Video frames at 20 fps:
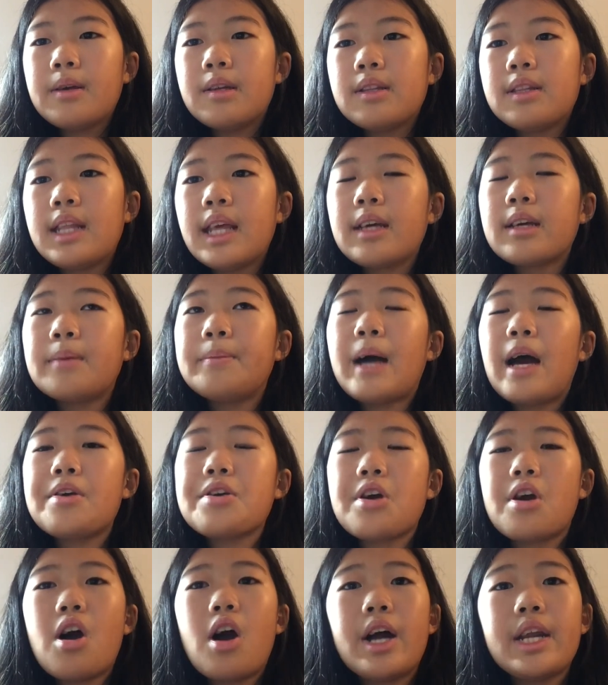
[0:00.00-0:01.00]
Think about
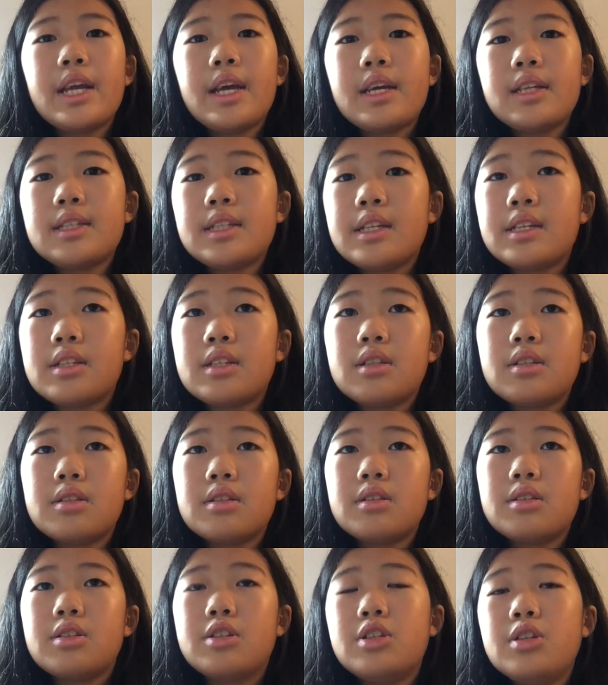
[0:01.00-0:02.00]
your audience.
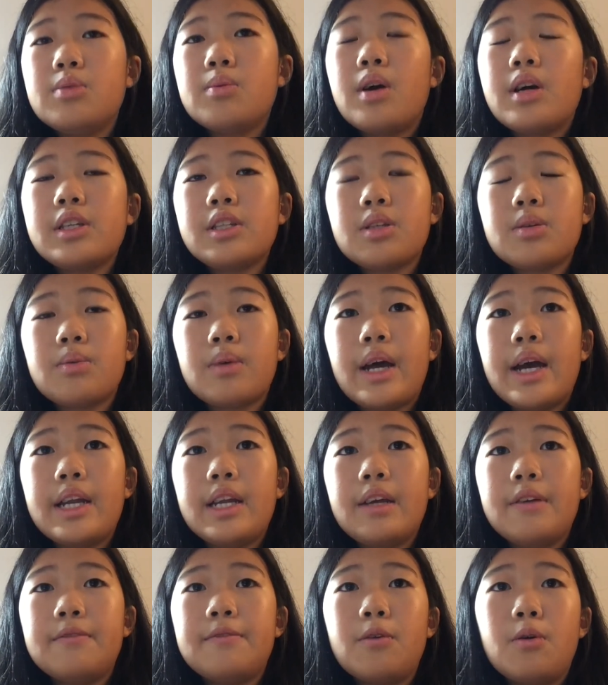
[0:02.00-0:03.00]
Do you want to write
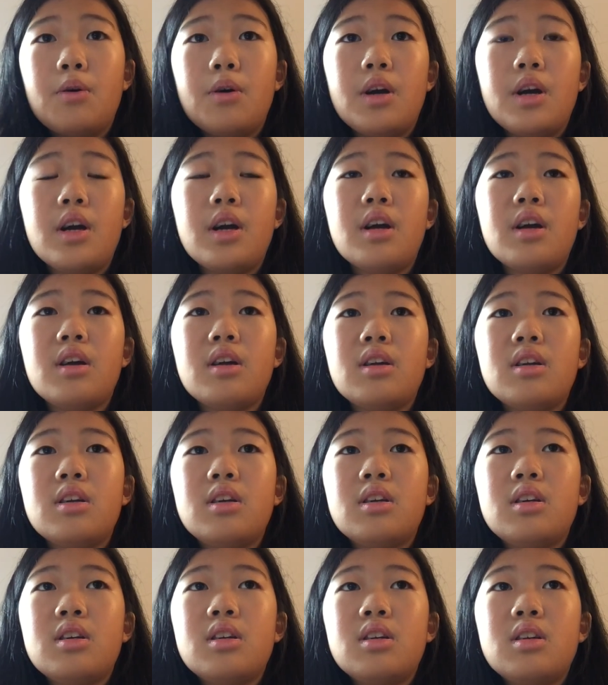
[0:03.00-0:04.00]
it for
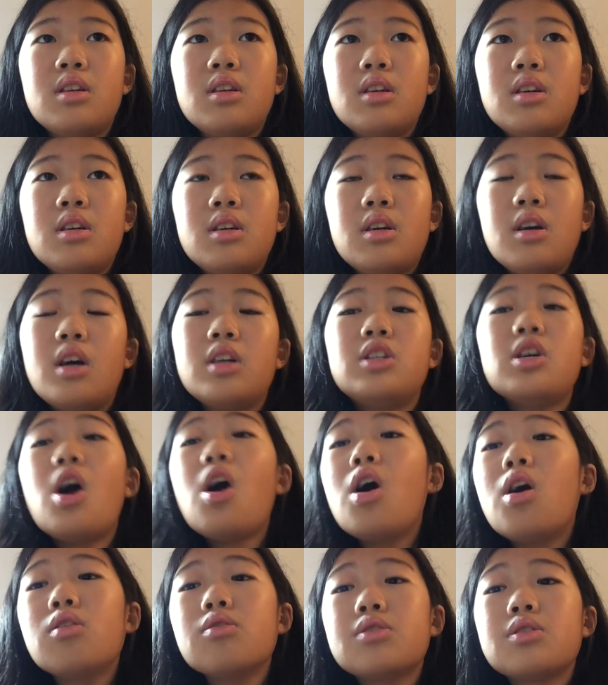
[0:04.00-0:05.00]

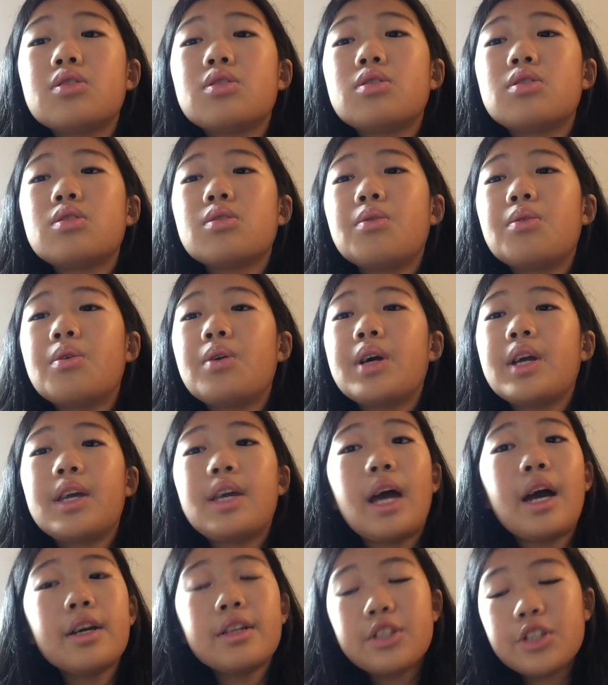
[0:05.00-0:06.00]
adults or
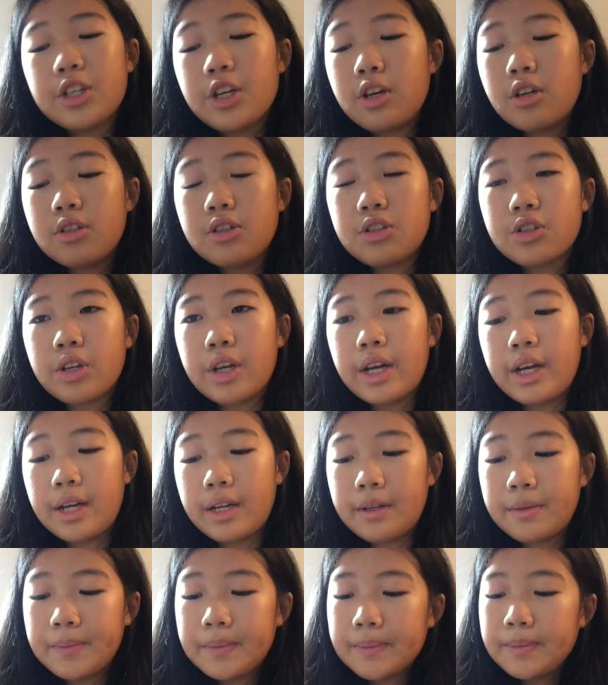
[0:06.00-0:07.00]
young
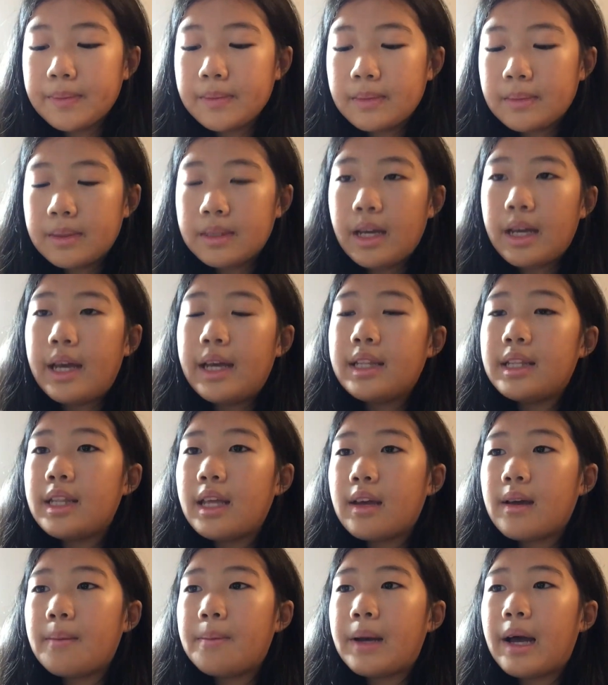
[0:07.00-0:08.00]
children? And
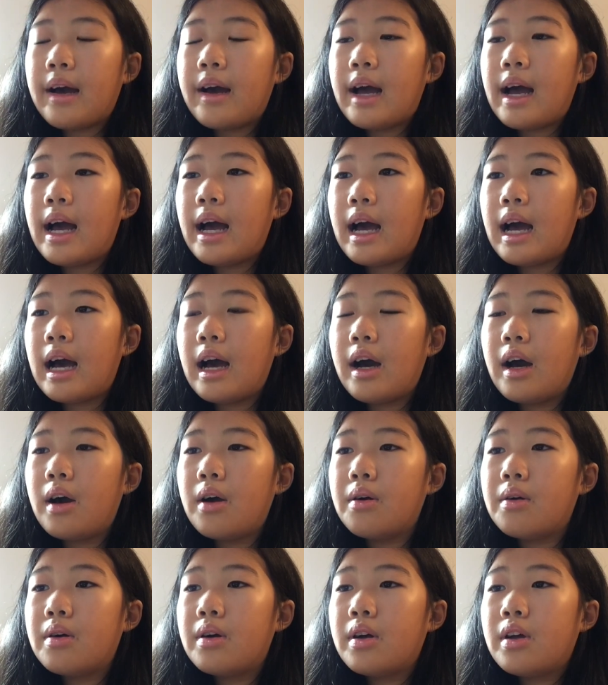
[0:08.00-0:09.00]
think about
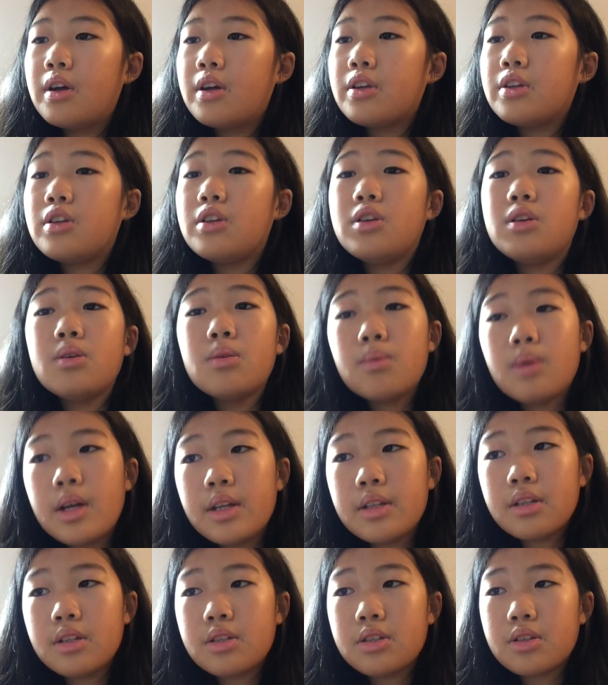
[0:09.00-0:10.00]
how you
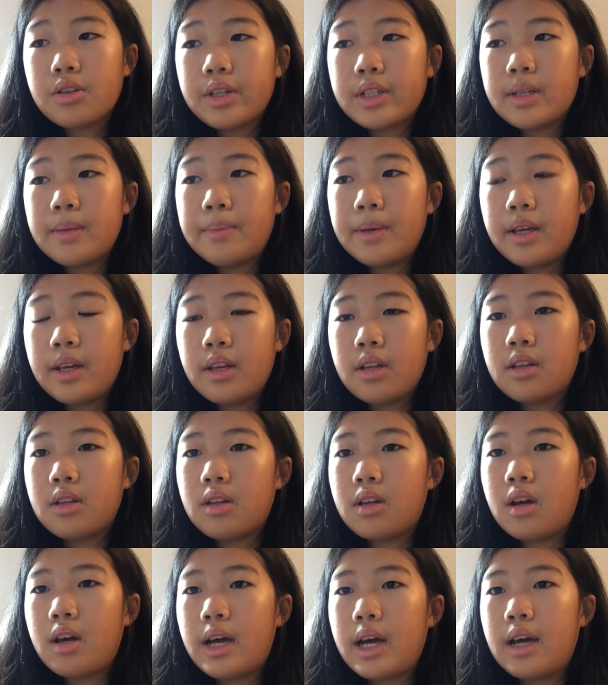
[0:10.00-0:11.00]
want the story to be, and
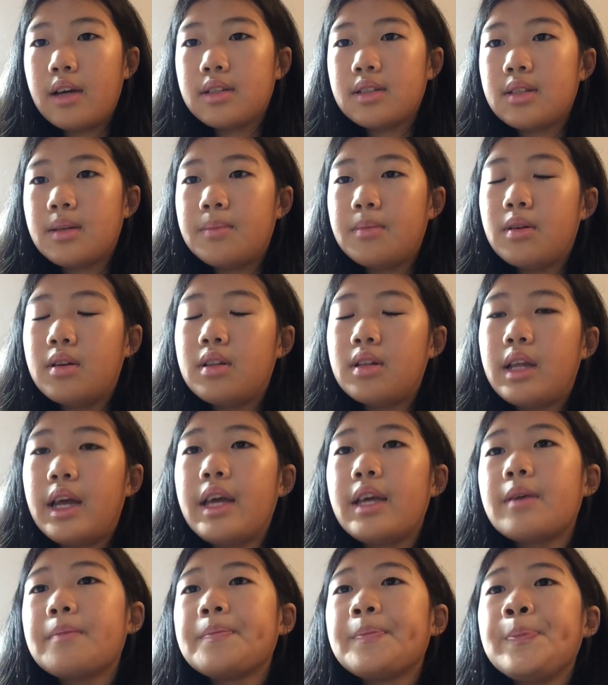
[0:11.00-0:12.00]
not how someone,
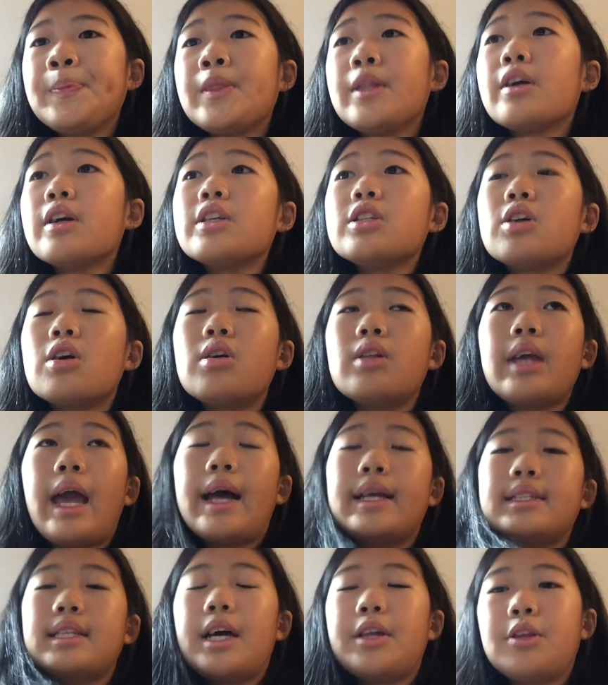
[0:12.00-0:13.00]
like, you can totally
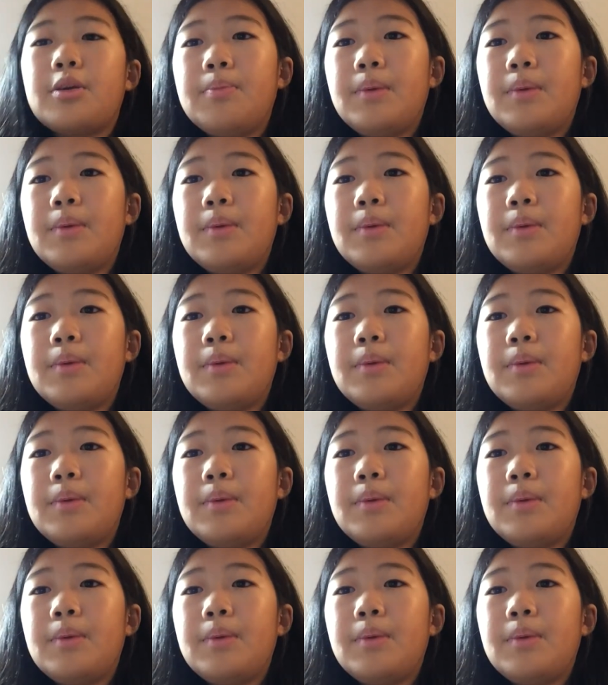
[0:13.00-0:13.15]
ask other